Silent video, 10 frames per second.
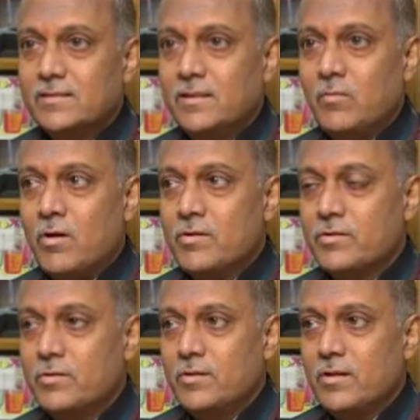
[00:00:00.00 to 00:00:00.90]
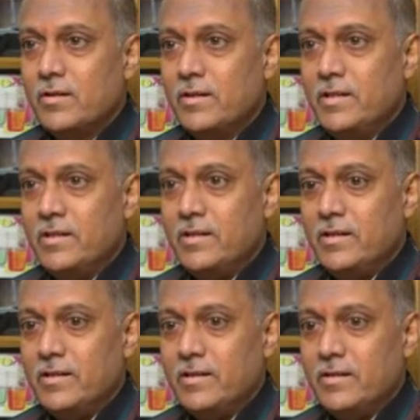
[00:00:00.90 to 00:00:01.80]
He wants,
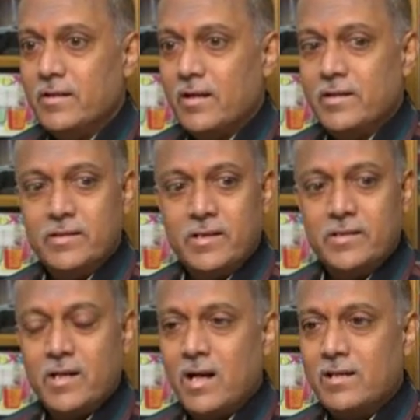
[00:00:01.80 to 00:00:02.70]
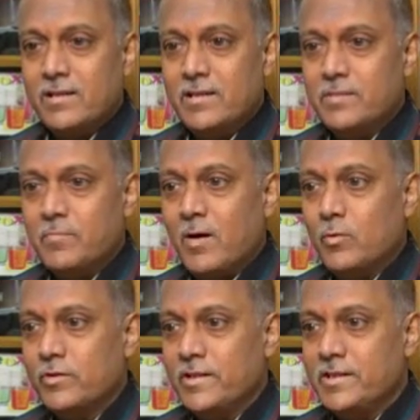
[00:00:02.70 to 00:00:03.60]
his heart in his
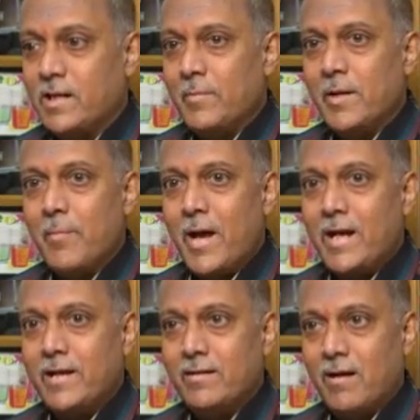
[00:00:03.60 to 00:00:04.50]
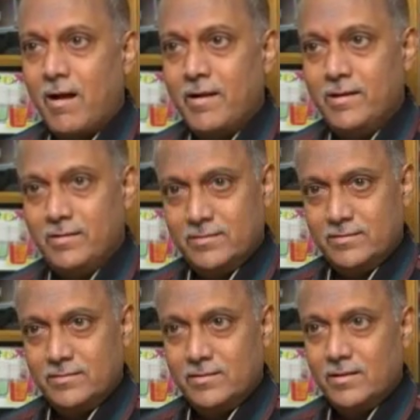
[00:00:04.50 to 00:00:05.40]
mouth, he is coming back in a hurry,
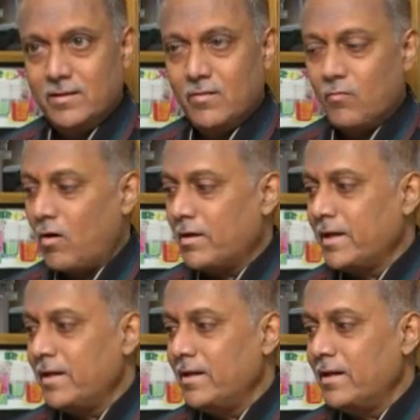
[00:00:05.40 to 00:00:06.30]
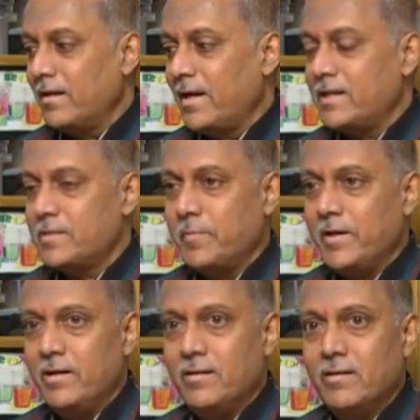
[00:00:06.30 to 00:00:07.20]
walking in a great
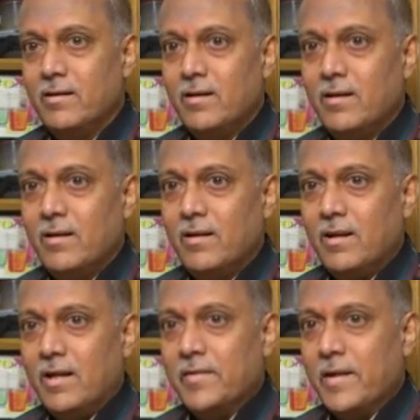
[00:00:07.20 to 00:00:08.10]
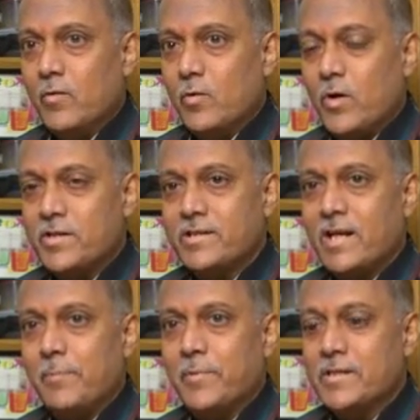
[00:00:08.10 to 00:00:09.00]
speed, and then the worst
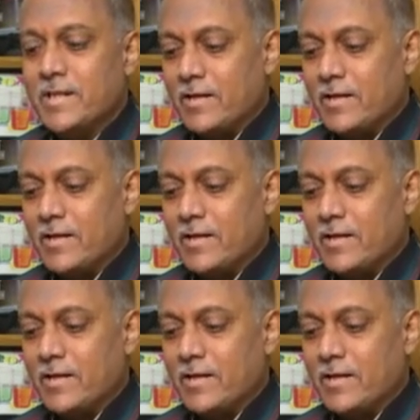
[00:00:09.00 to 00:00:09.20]
happens.